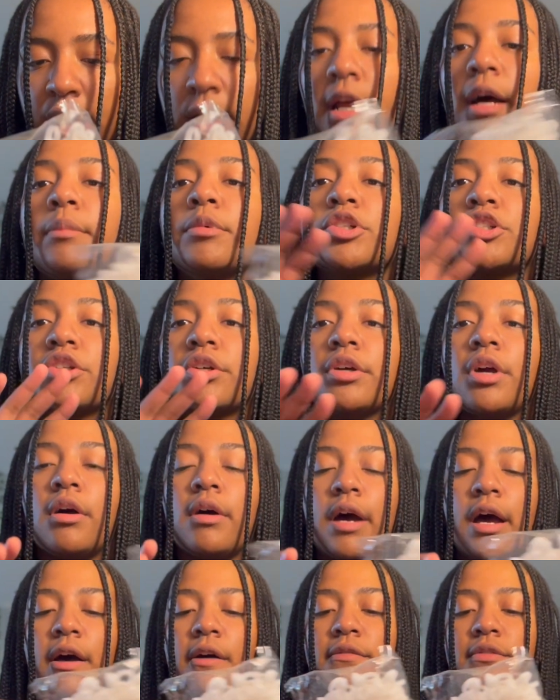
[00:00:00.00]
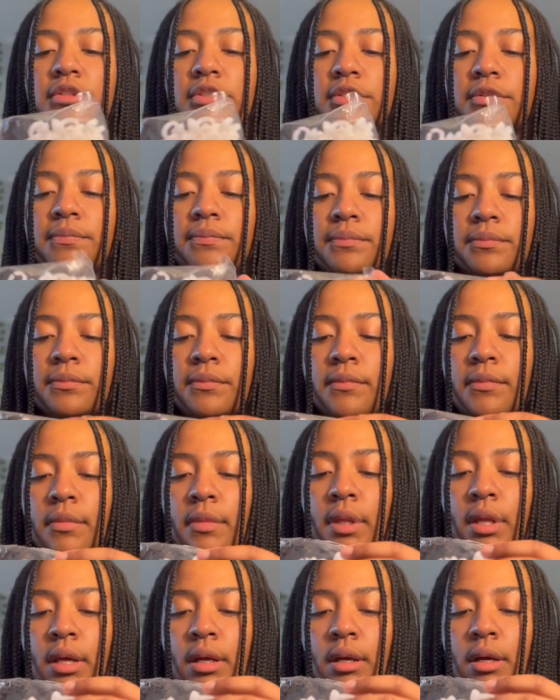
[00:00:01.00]
I'm going to show y'all after.
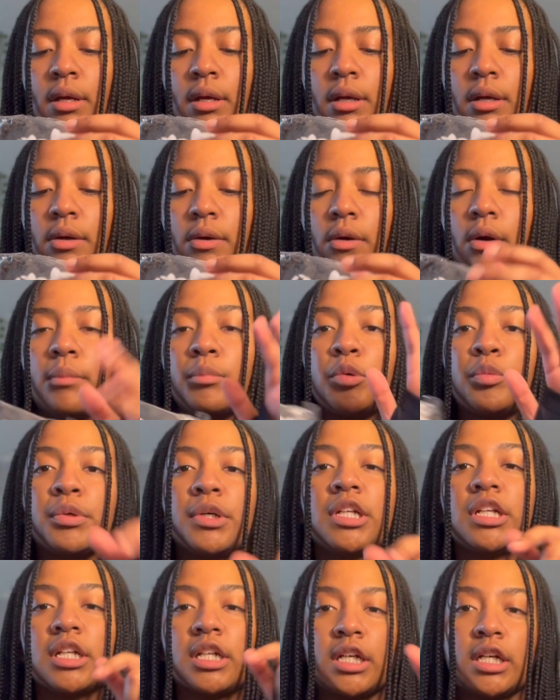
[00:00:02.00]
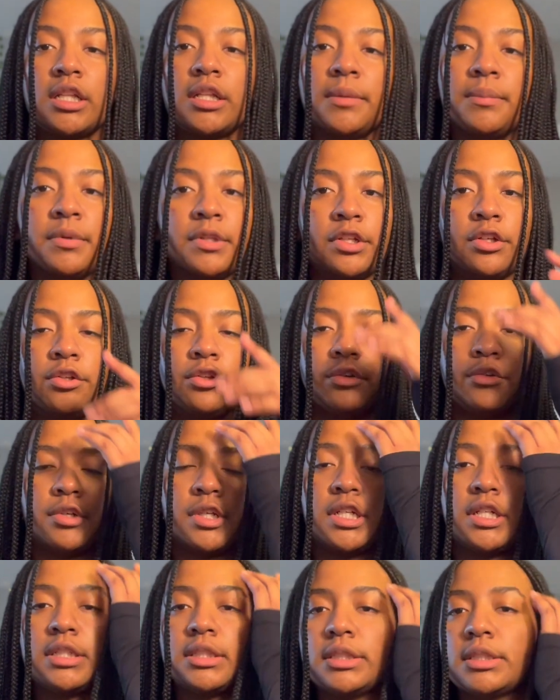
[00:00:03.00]
Or I'm going to put in a clip of the glue
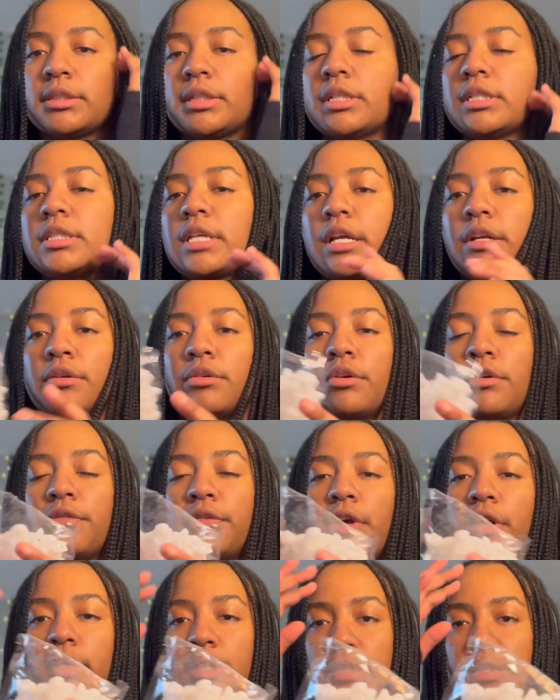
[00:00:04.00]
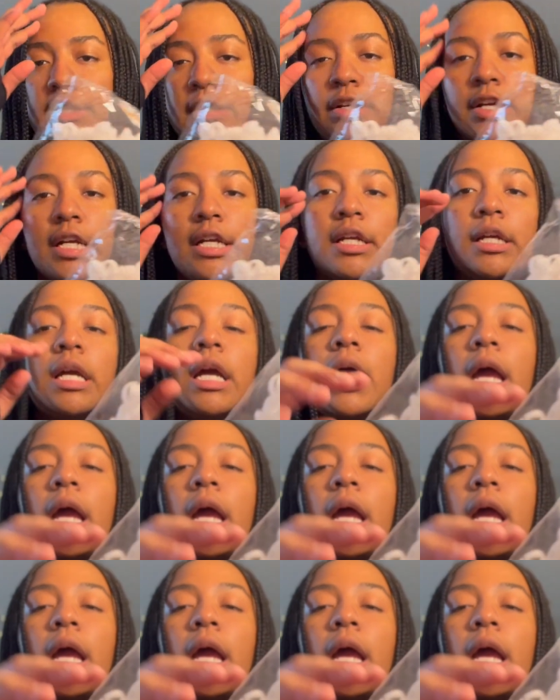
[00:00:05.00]
rings, because I don't know if y'all can see right here.